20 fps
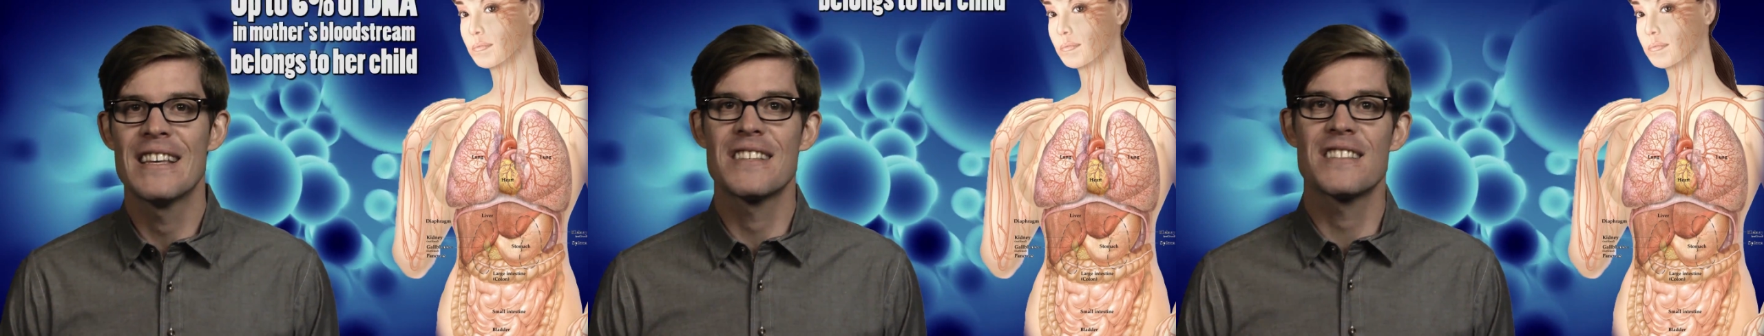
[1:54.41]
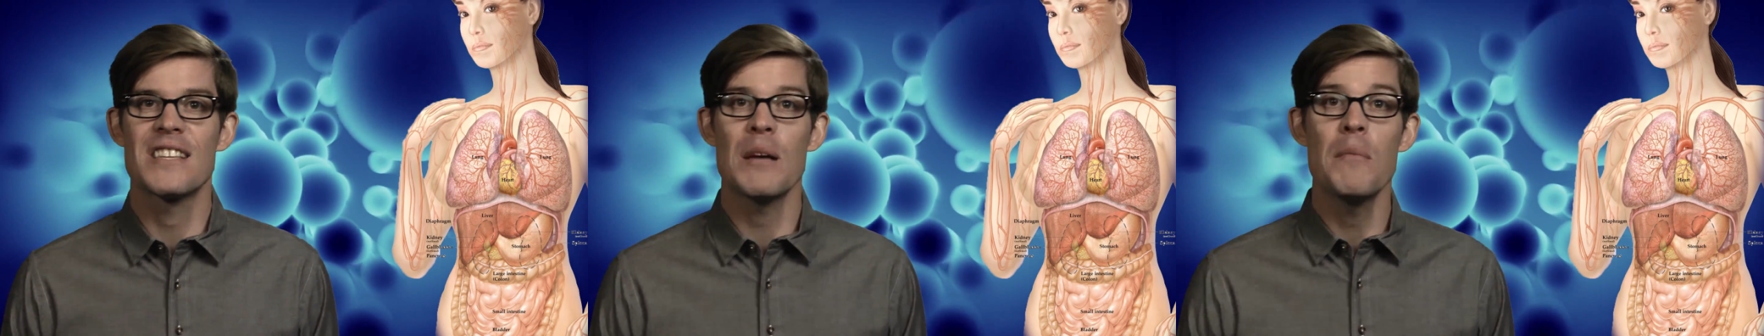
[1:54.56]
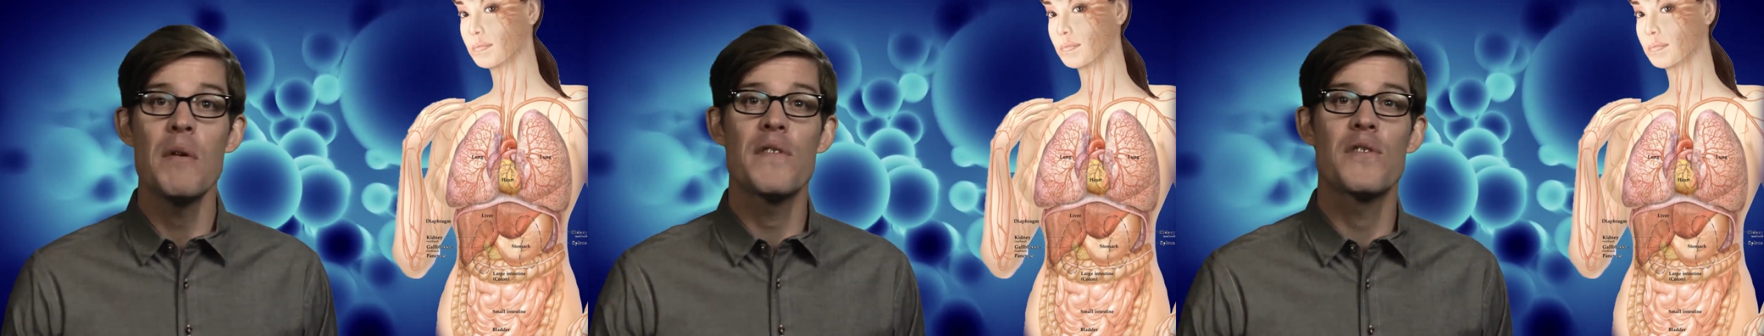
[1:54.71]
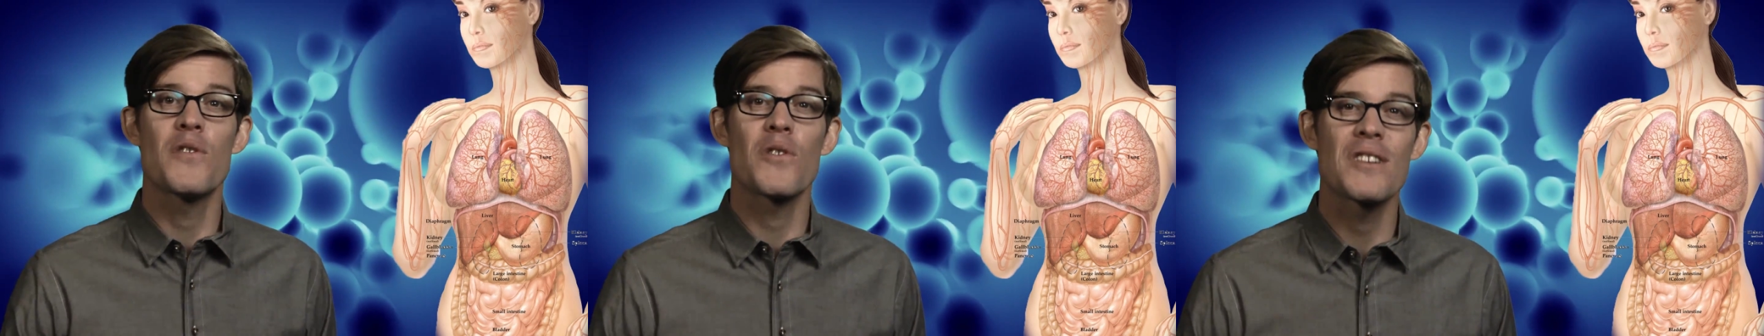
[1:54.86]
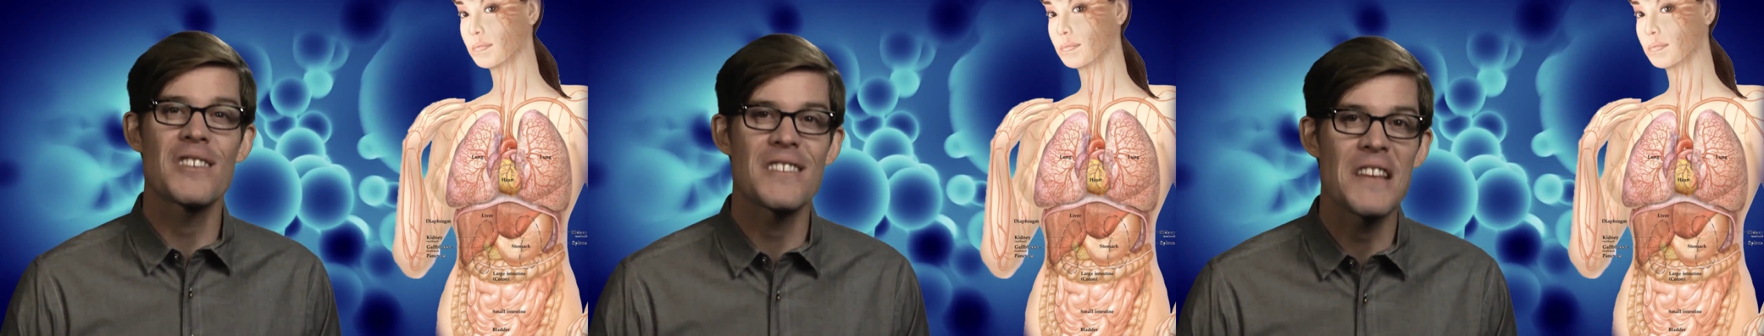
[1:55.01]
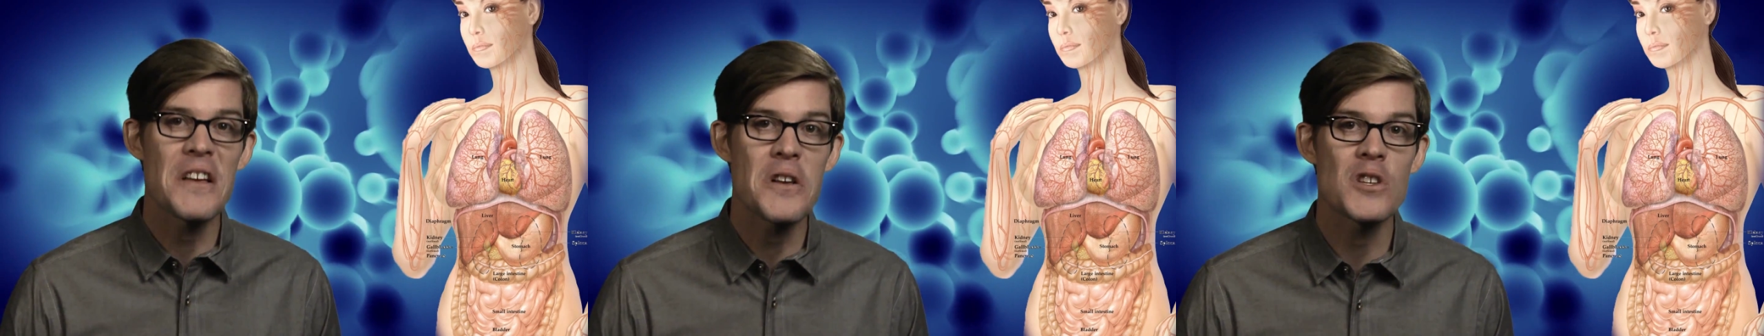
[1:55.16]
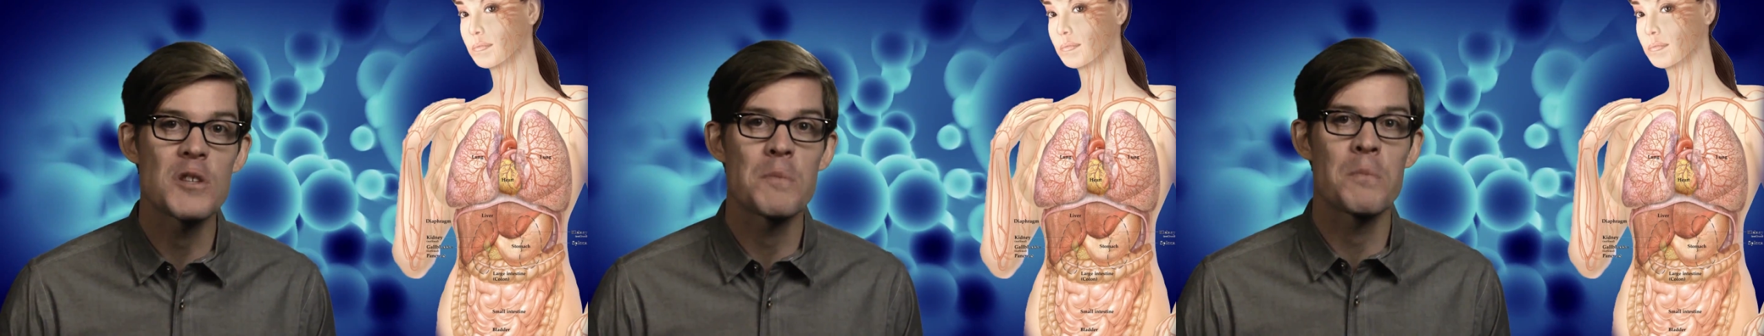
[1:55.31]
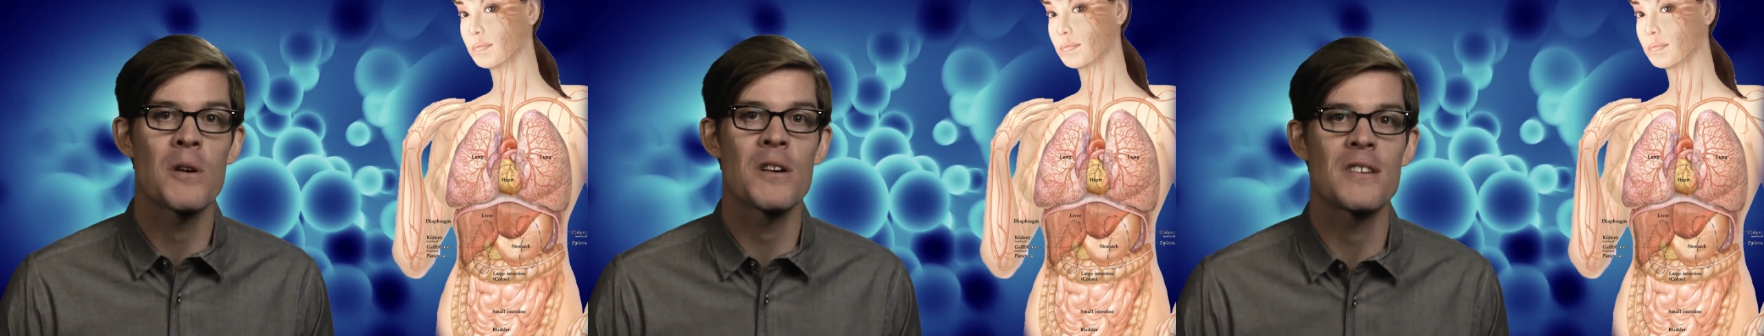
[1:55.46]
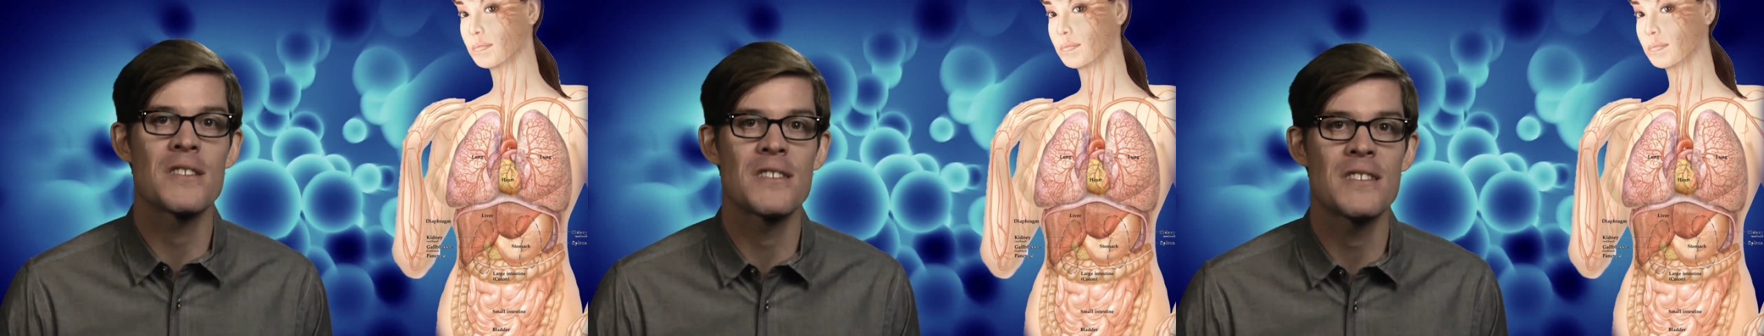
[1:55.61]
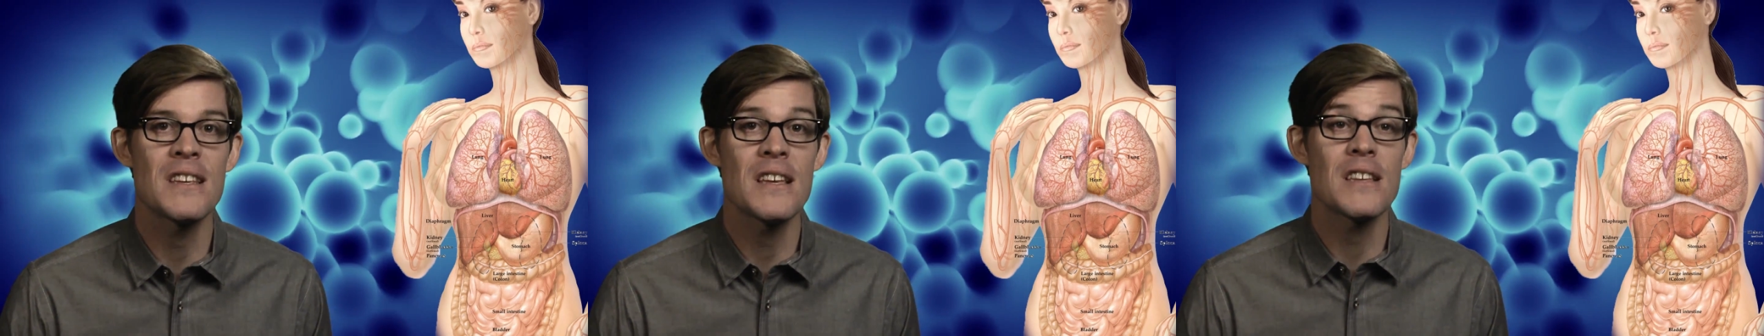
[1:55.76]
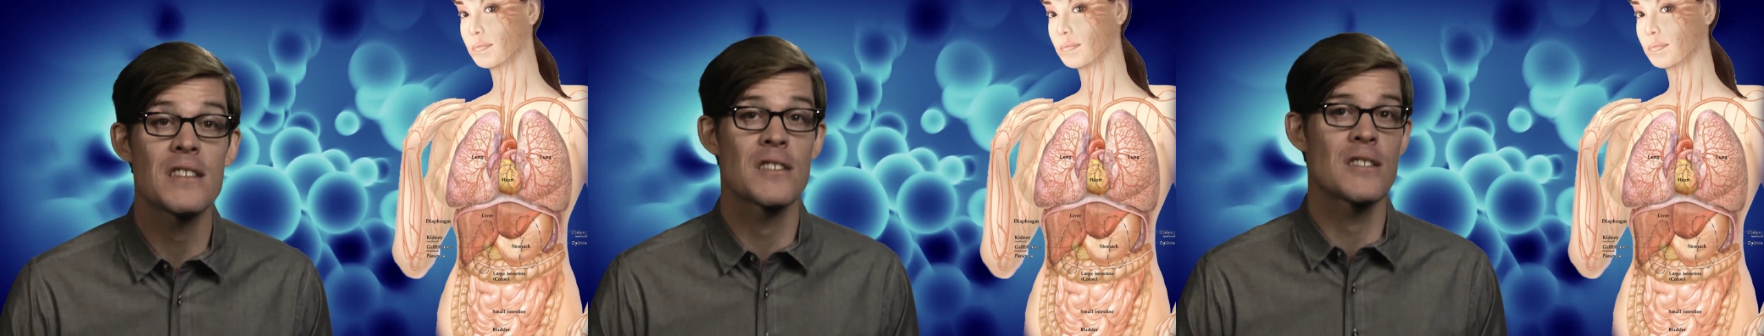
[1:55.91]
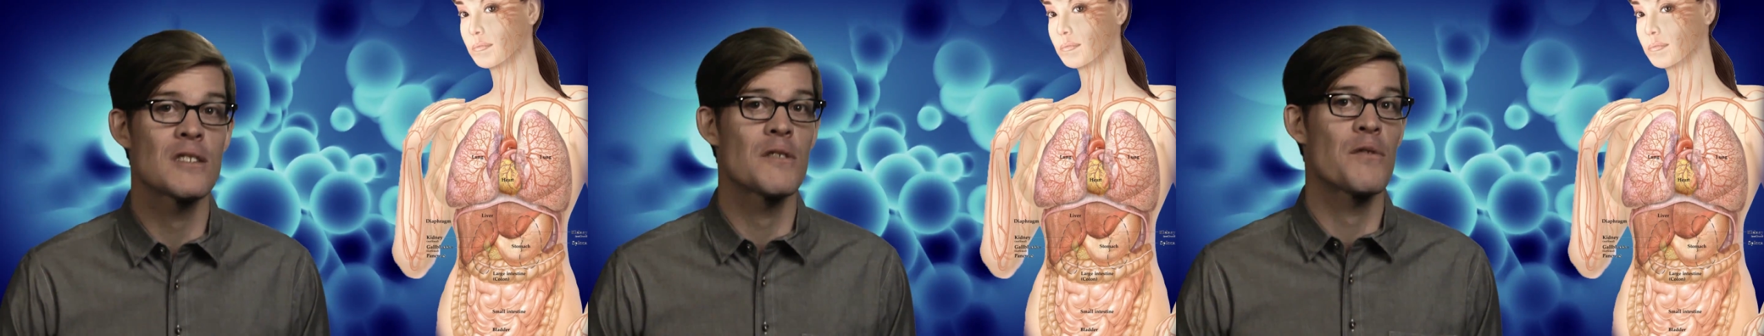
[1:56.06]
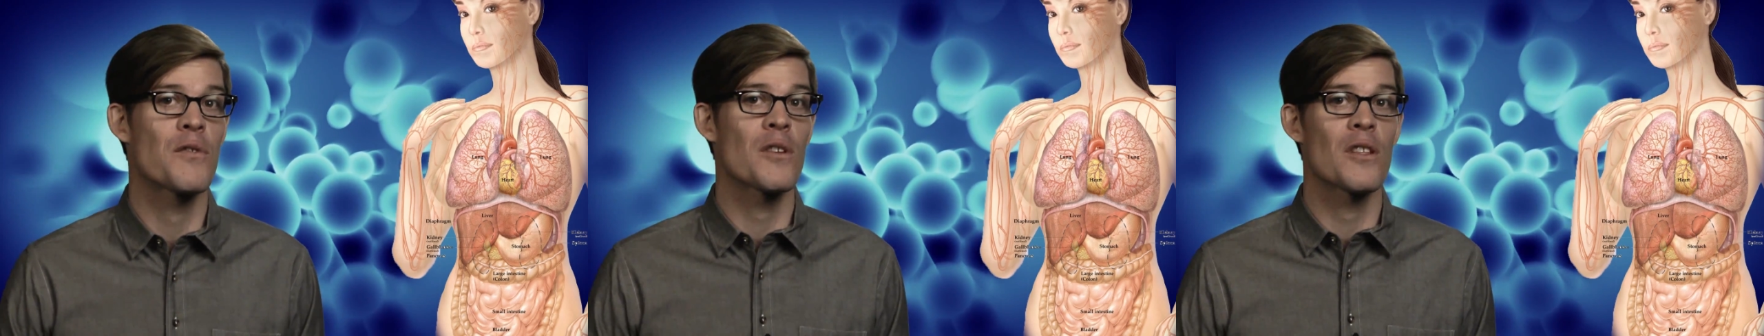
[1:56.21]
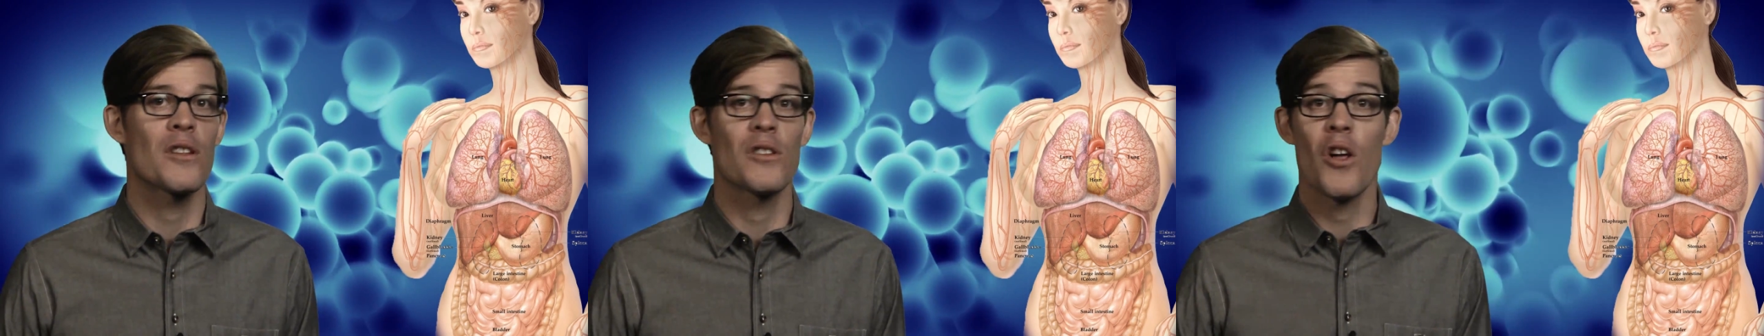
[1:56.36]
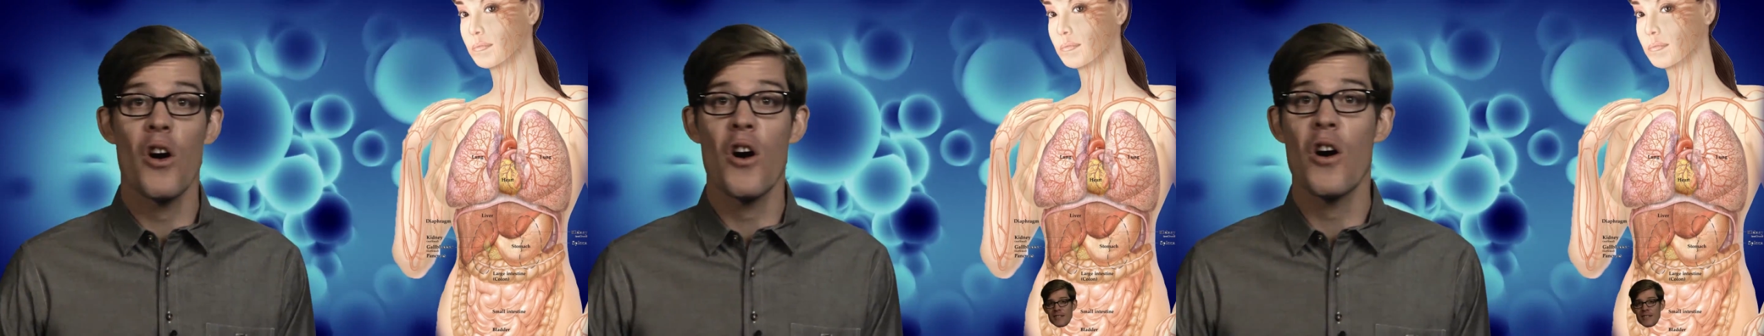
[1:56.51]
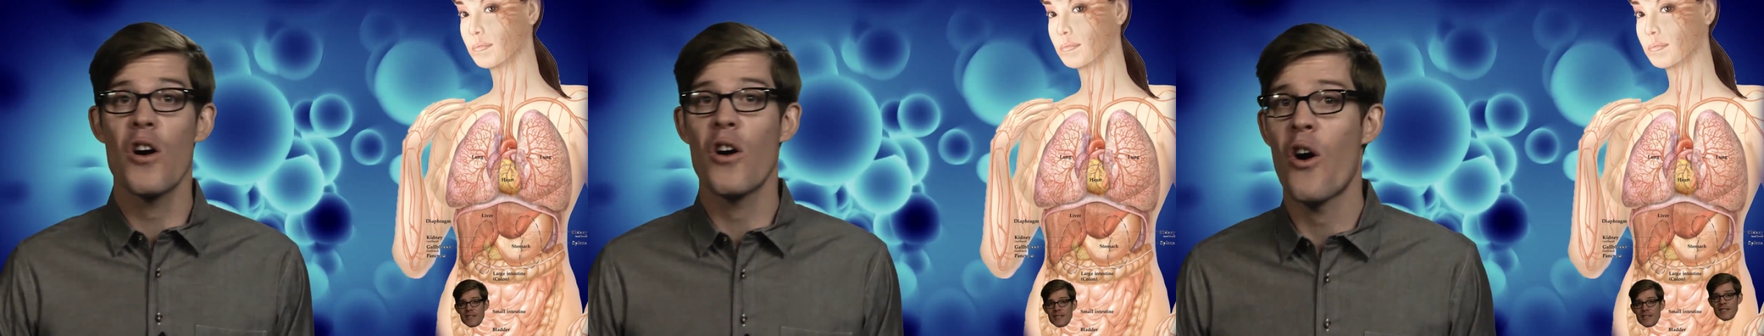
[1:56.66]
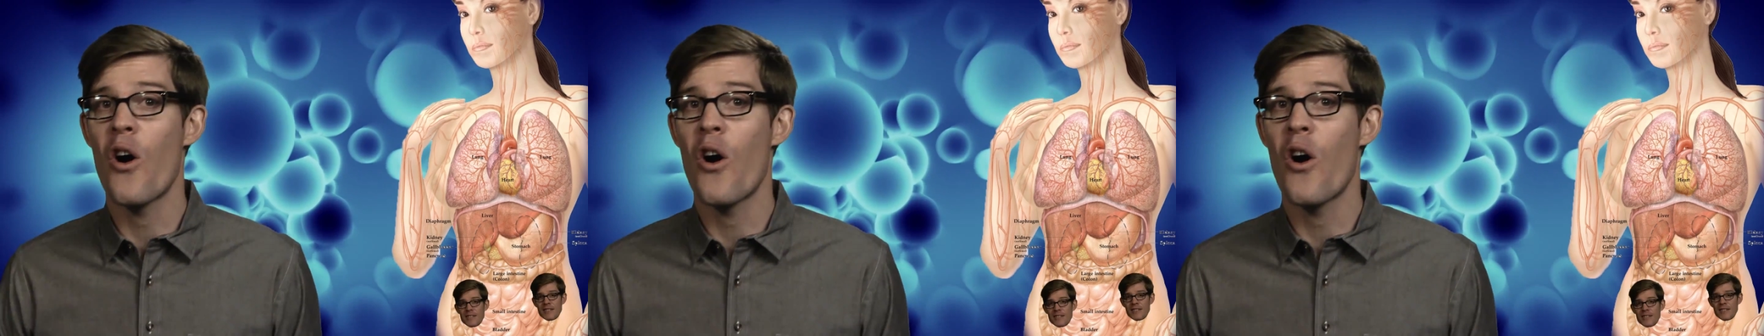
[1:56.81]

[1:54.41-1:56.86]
Some of your cells persists for the long